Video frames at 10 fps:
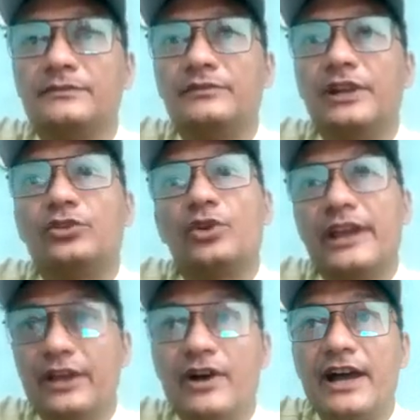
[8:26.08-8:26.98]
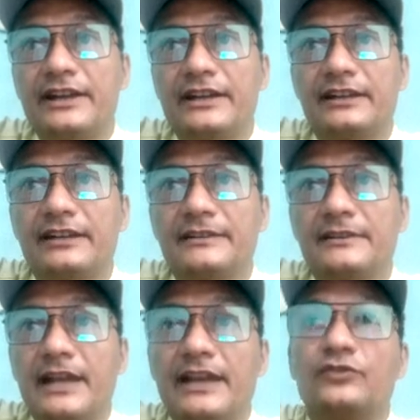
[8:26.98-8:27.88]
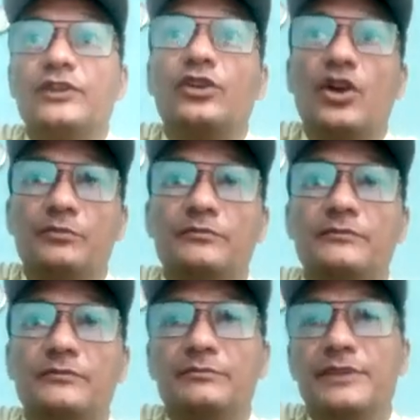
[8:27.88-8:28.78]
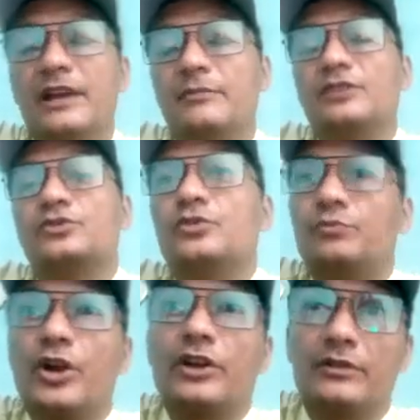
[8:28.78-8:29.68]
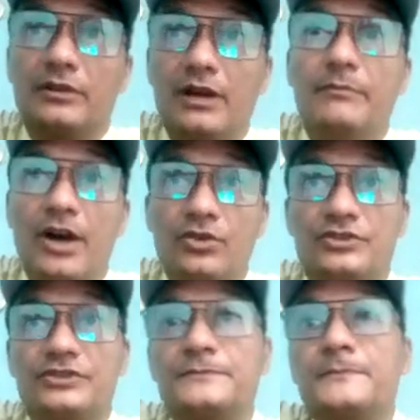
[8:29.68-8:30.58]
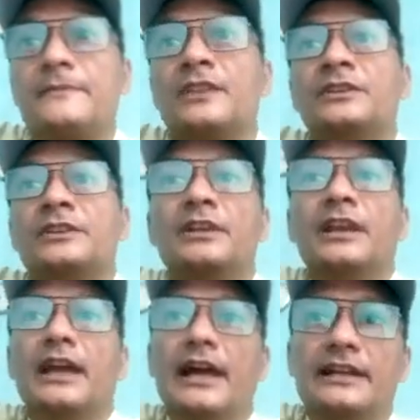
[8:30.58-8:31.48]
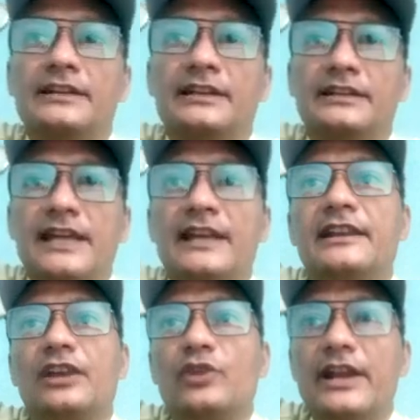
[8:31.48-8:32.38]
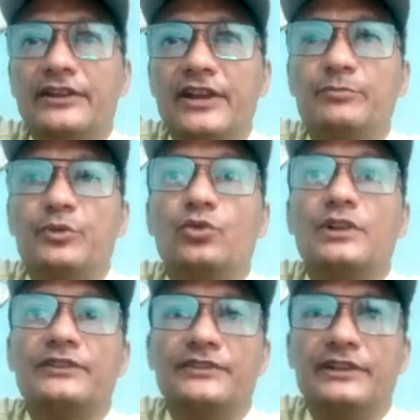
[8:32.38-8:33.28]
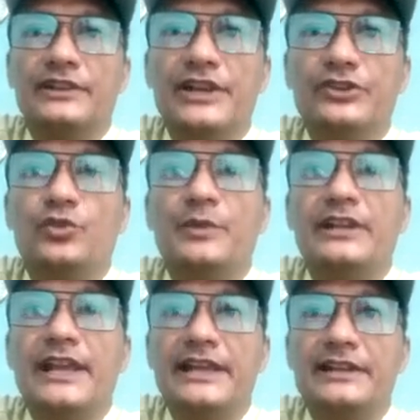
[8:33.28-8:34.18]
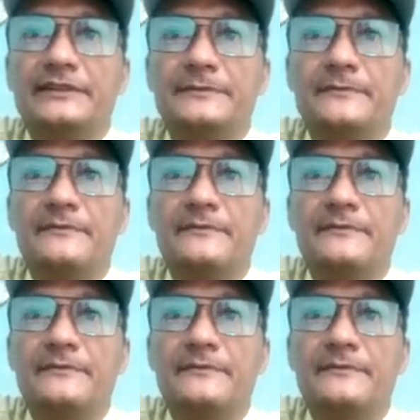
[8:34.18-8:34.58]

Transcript: will go haywire and it will not be able to brought about. And then regulatory approvals need to be taken,